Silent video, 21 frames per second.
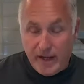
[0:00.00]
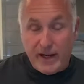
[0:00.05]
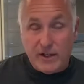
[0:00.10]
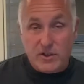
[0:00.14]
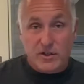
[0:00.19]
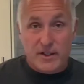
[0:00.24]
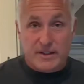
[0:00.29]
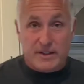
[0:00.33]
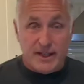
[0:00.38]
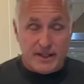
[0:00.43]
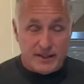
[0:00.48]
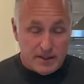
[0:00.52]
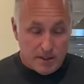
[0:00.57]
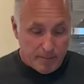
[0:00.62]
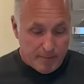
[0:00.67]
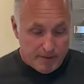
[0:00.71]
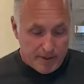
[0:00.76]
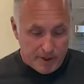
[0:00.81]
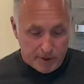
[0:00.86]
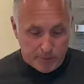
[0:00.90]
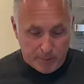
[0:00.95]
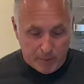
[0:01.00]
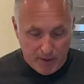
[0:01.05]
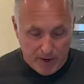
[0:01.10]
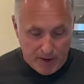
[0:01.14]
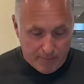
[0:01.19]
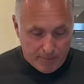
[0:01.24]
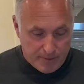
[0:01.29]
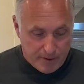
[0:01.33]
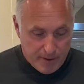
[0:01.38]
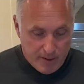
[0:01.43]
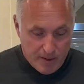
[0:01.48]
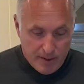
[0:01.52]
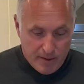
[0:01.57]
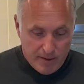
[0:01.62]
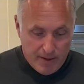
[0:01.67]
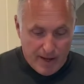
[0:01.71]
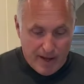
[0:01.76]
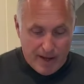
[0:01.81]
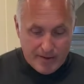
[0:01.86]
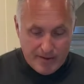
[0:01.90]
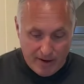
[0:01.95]
so let's get some of this prepped.
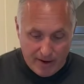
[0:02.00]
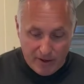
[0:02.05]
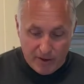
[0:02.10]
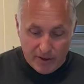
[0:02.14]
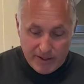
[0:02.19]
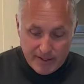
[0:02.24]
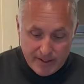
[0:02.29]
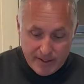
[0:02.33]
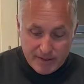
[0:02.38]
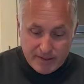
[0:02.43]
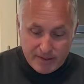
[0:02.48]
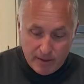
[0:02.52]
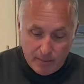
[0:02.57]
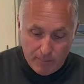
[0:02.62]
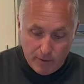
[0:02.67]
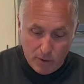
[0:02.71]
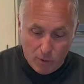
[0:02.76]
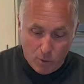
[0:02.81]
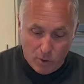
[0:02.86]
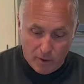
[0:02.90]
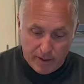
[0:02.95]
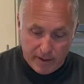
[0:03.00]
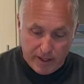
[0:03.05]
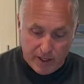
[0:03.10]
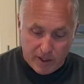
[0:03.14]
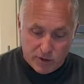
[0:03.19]
And I already did some of the work here.